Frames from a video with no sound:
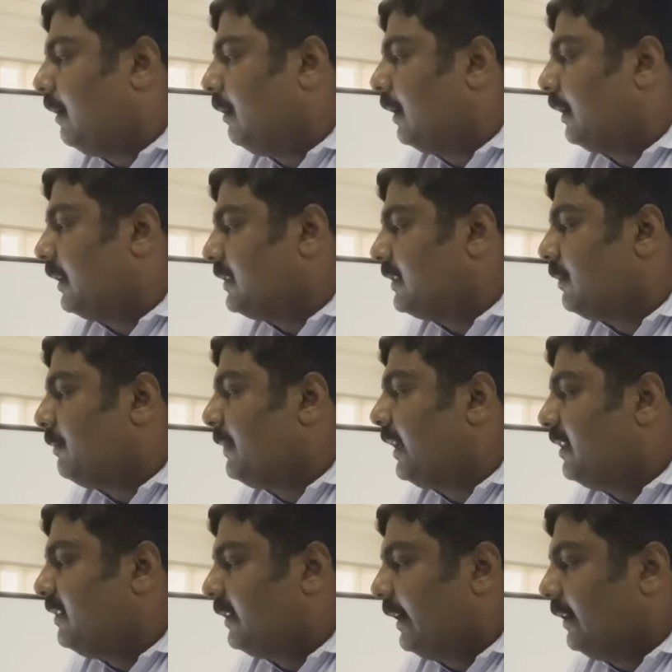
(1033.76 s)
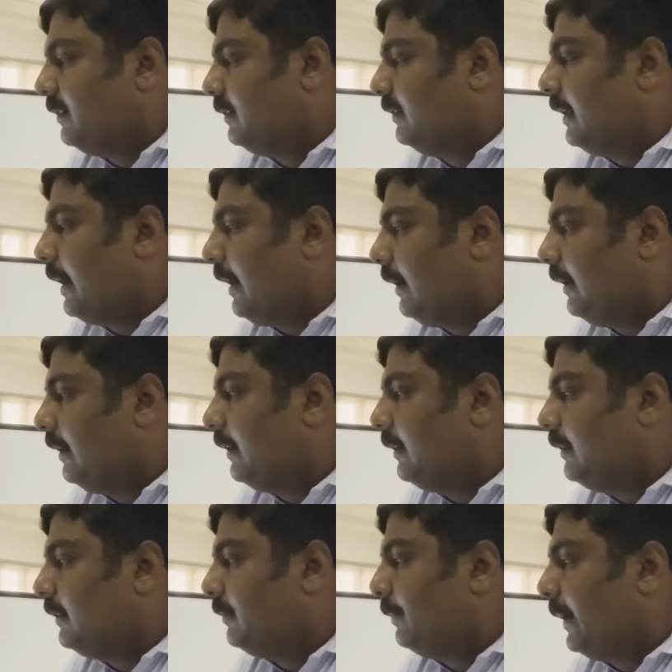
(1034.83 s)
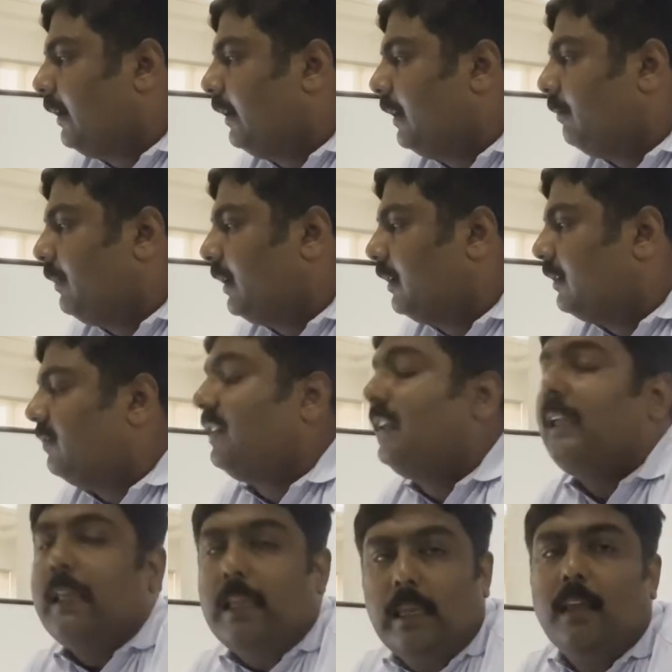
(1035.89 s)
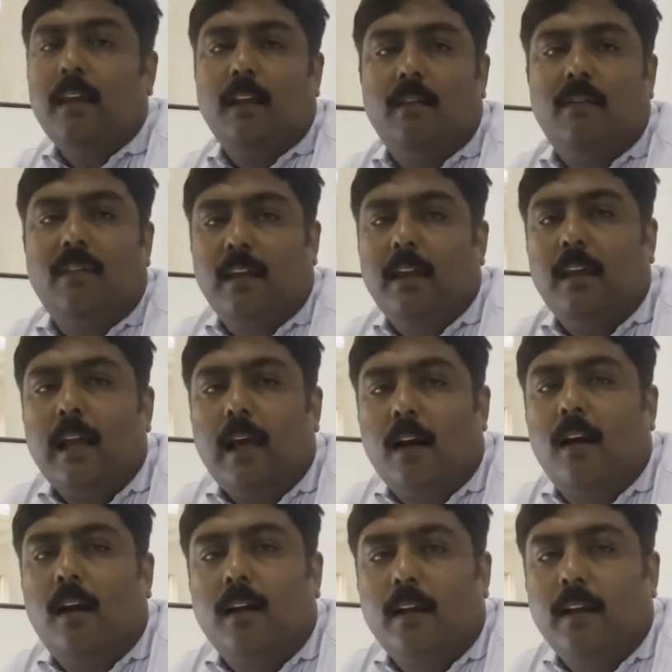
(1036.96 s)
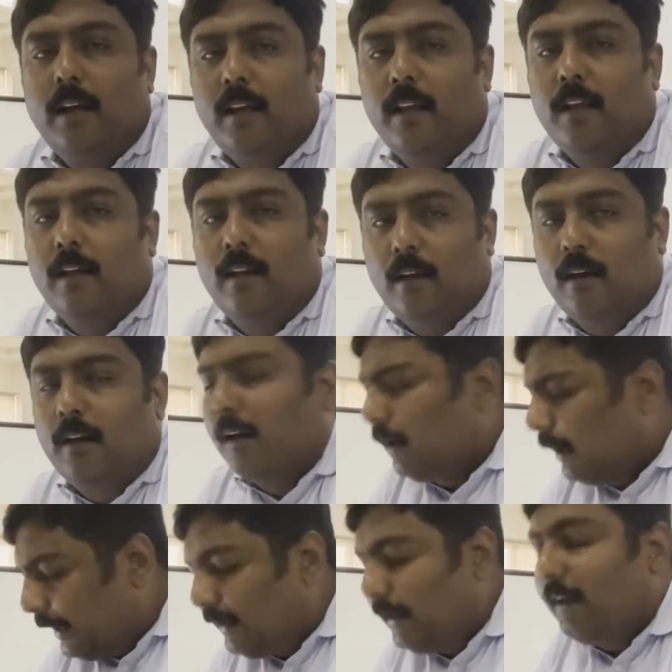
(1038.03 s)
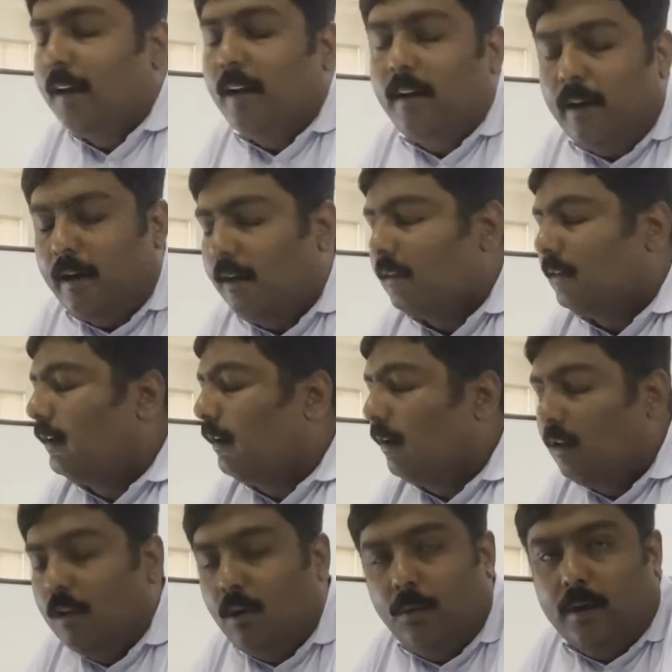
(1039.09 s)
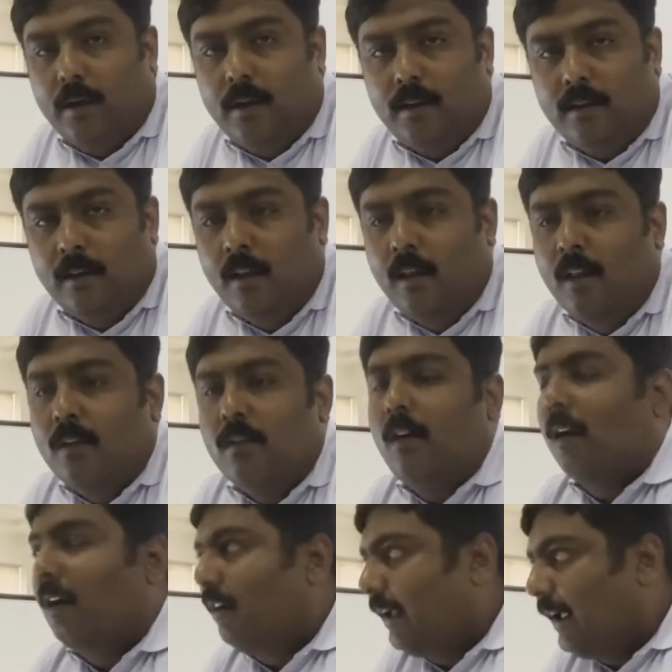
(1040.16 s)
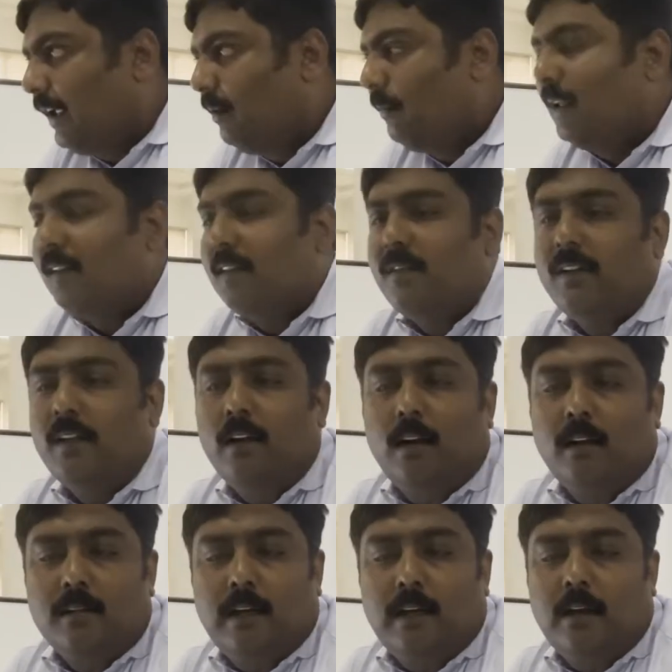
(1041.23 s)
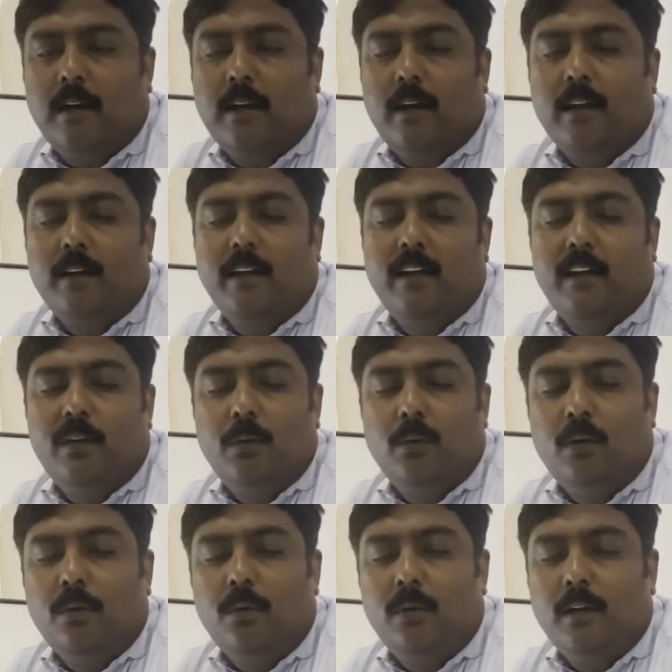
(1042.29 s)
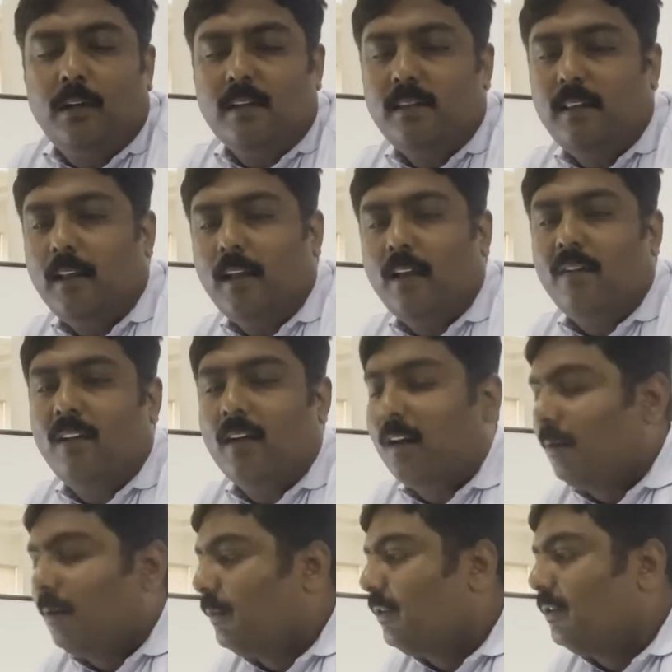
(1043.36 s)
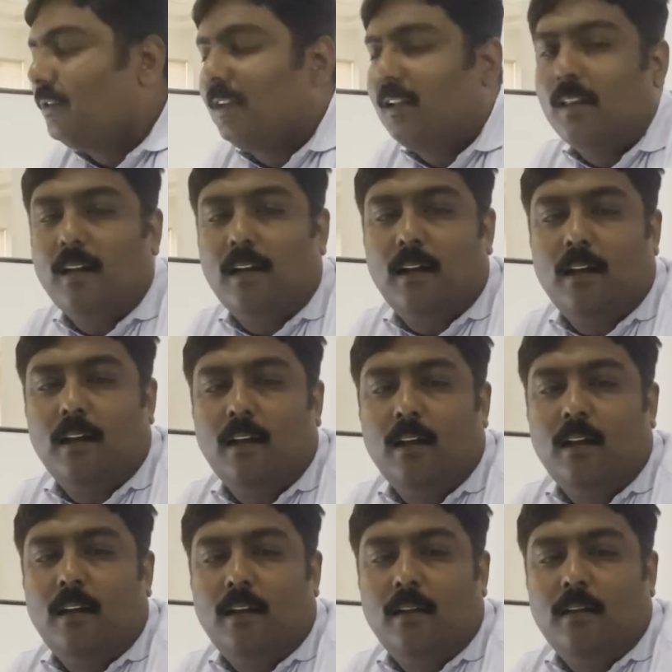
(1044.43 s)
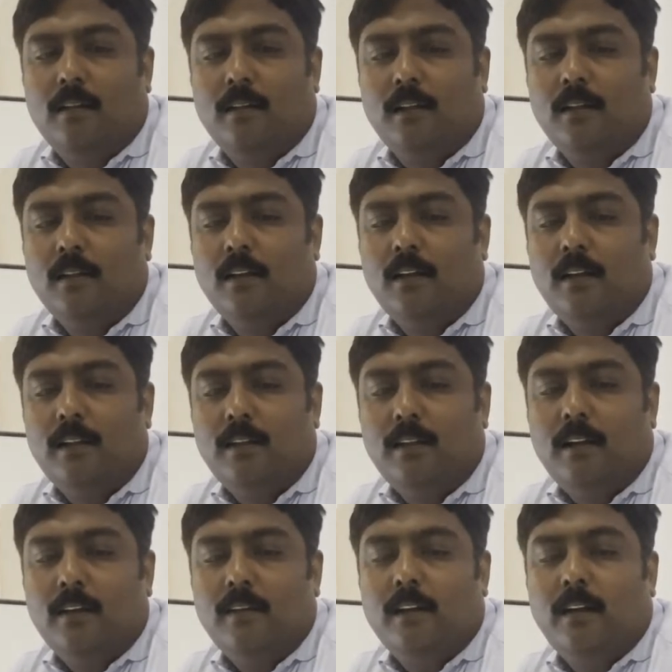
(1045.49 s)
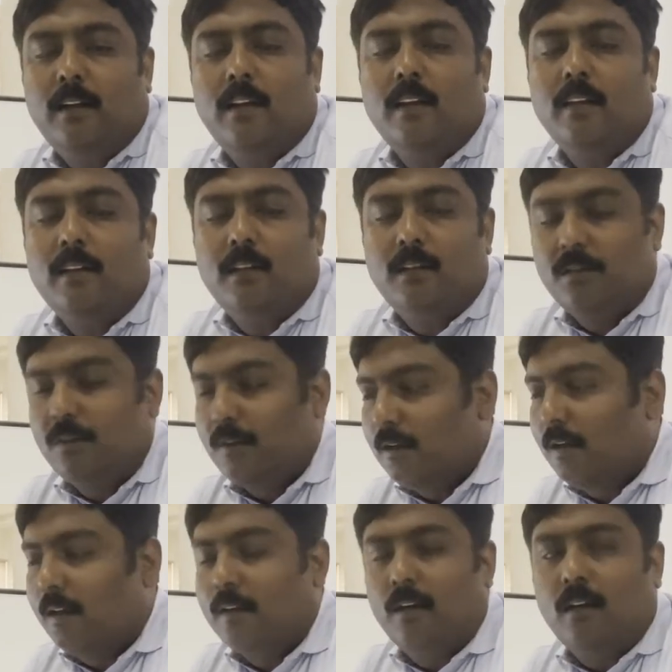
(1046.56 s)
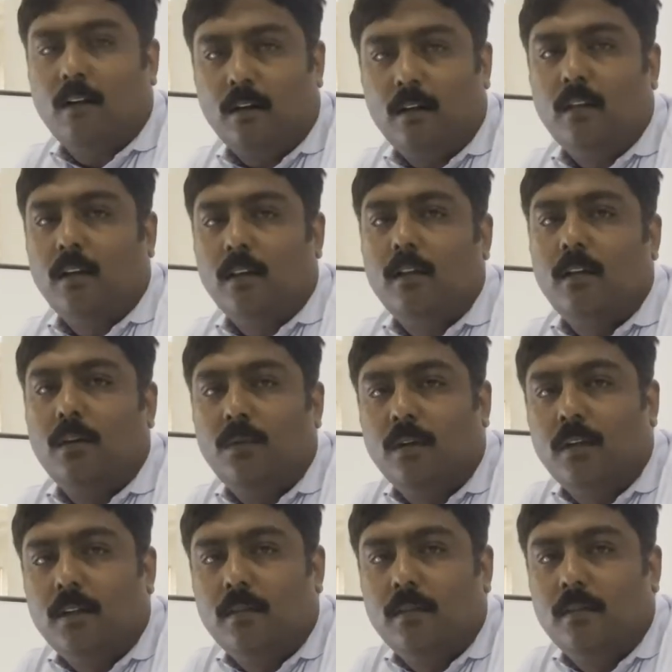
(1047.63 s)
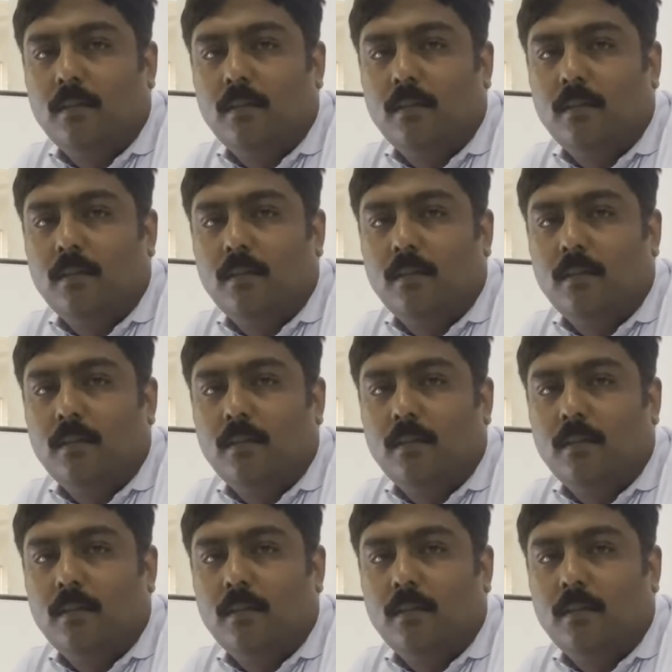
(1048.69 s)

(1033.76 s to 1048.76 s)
customer insights, that is pending, because we are not collecting the data in all the outlets. So on a trial basis, we started collecting in 2 outlets. There we are able to see the results, and it is encouraging us to collect in all the other outlets.